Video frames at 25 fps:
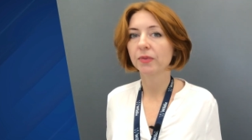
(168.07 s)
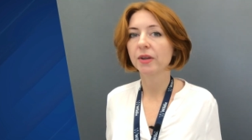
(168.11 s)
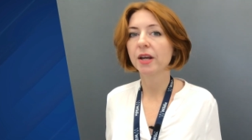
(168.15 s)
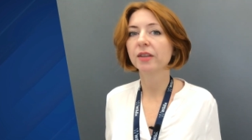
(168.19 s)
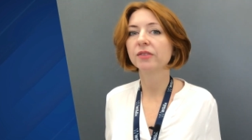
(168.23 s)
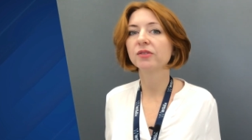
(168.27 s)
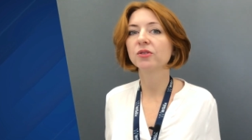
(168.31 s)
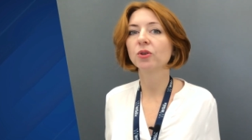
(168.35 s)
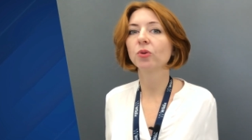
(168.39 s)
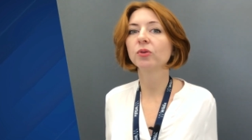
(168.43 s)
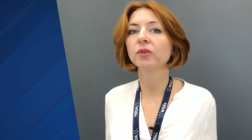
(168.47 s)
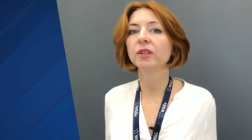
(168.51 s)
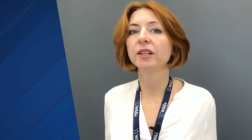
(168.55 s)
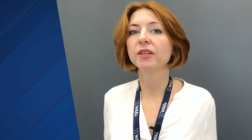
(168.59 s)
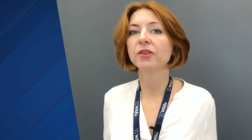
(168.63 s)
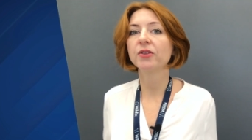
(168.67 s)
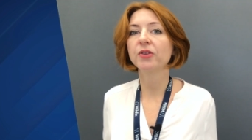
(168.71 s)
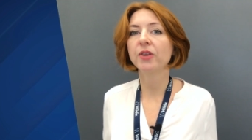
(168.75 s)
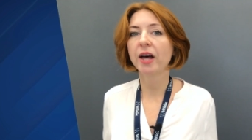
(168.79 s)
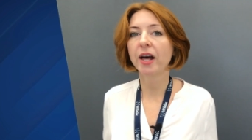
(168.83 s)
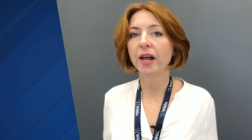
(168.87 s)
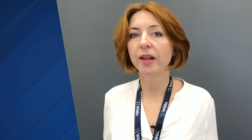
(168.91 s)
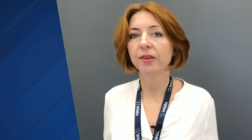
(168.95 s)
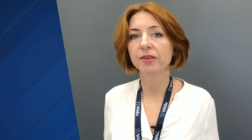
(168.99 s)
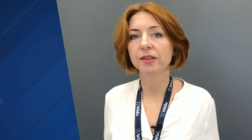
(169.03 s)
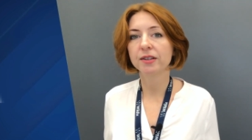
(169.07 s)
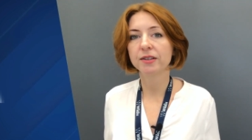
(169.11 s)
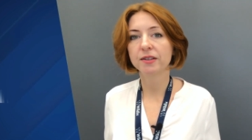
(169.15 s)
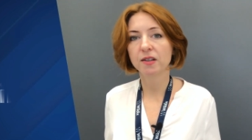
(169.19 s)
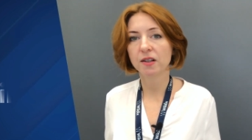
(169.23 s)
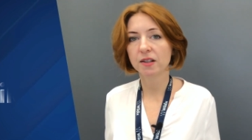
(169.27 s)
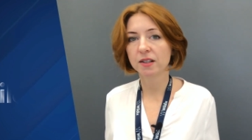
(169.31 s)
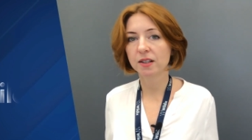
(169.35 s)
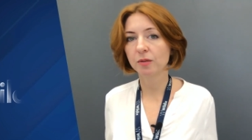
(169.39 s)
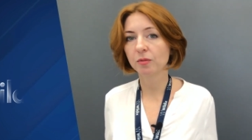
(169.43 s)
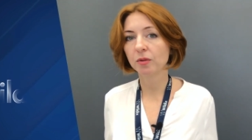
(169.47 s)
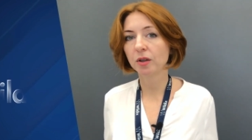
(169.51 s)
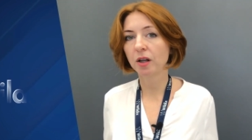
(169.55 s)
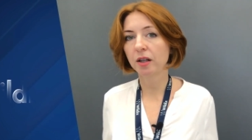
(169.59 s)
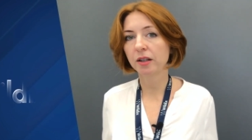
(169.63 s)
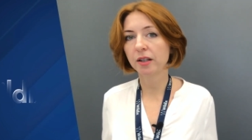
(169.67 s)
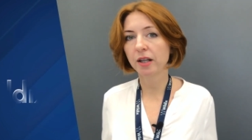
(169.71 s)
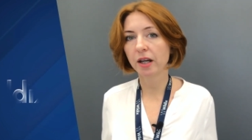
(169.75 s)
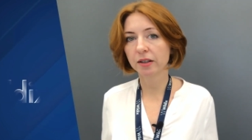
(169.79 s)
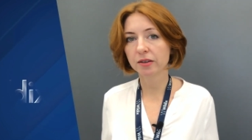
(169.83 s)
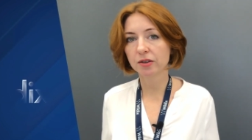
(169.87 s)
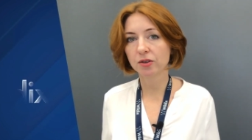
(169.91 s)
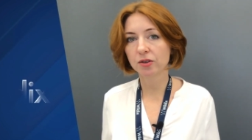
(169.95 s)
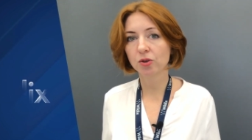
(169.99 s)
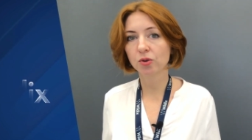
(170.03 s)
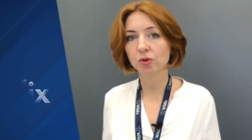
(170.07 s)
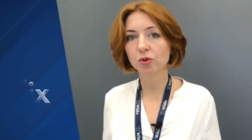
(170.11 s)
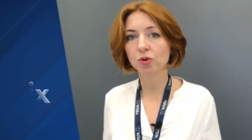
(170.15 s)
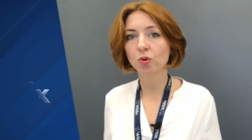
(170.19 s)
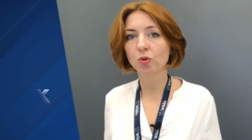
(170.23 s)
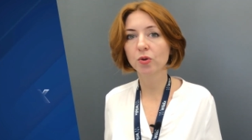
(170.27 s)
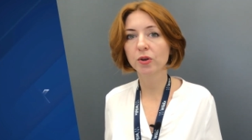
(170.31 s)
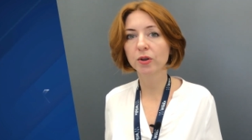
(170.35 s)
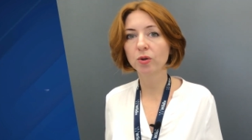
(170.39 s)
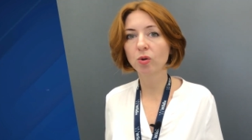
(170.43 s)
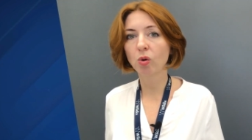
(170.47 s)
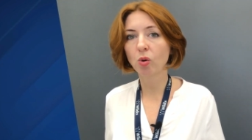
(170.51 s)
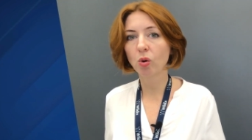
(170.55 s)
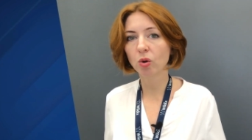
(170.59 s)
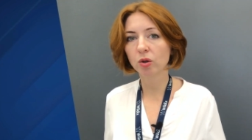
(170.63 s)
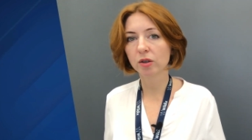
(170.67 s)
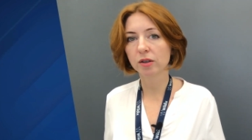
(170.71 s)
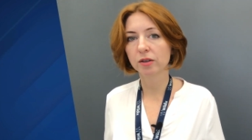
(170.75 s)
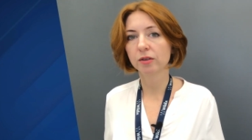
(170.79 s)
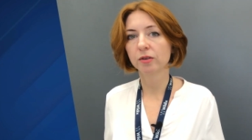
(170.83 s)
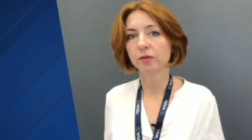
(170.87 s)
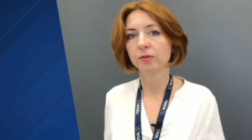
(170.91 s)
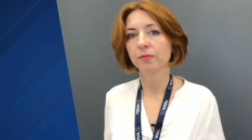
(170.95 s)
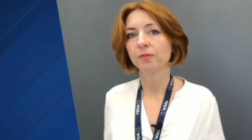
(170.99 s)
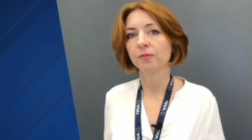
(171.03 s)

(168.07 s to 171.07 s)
and only then the system connects you to the caller.